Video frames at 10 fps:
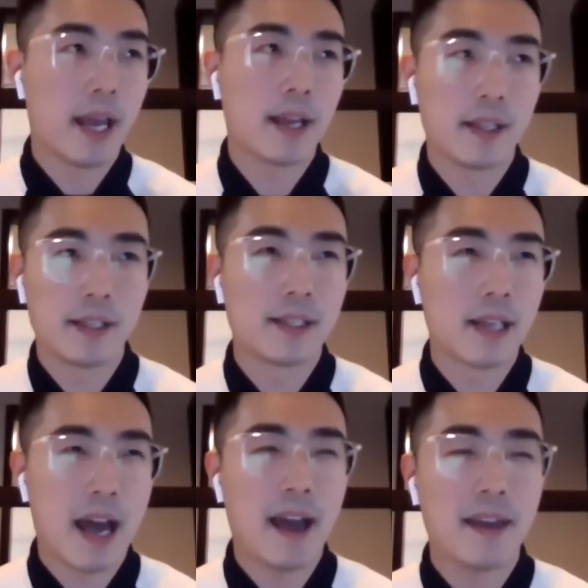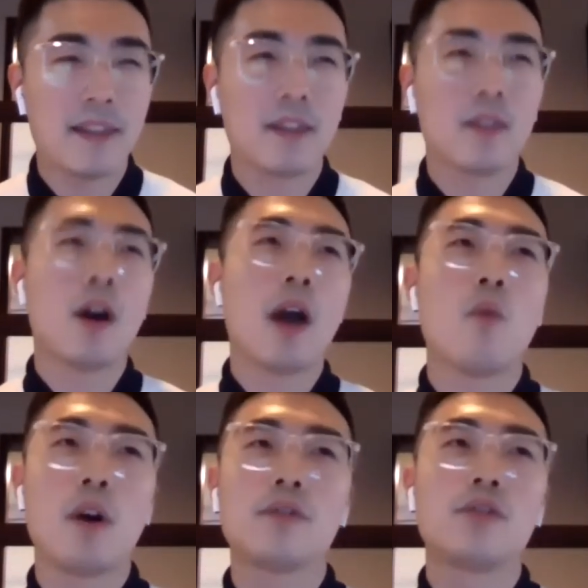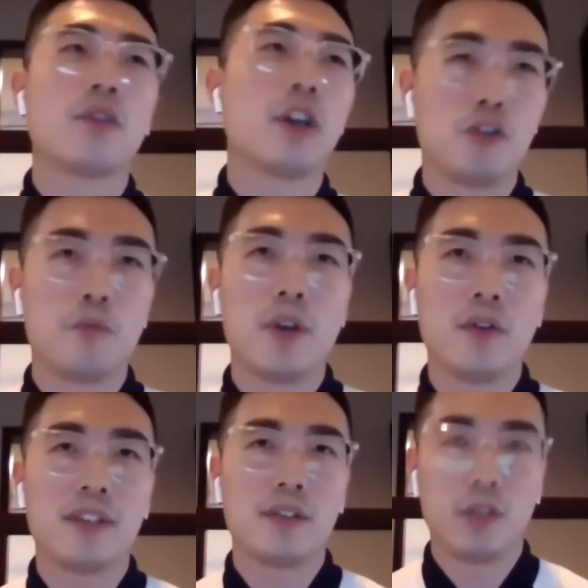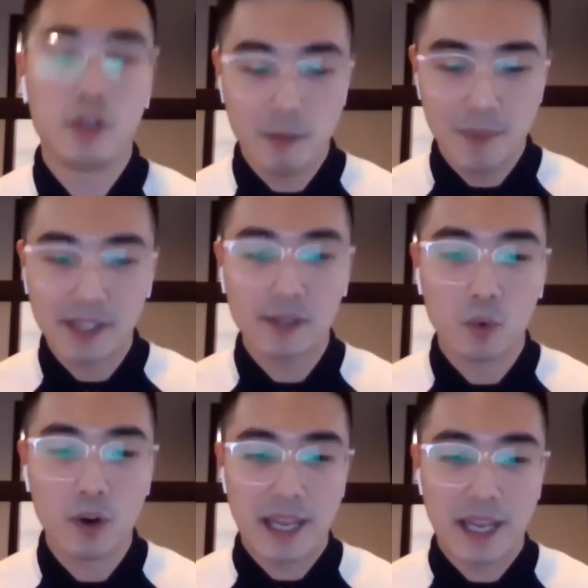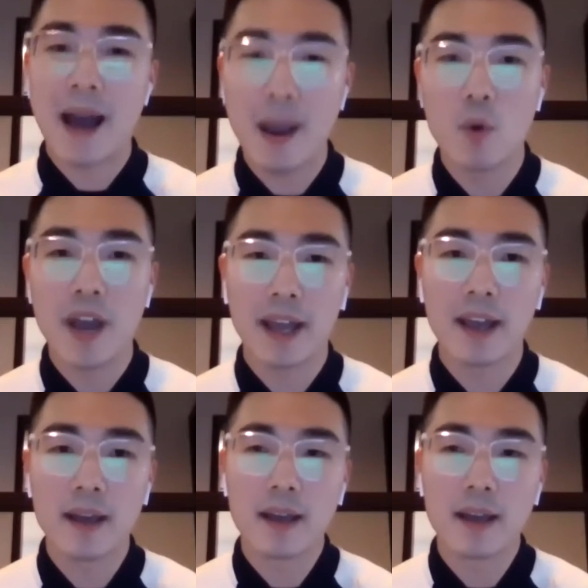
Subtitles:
and I want to contribute to the business world in my way.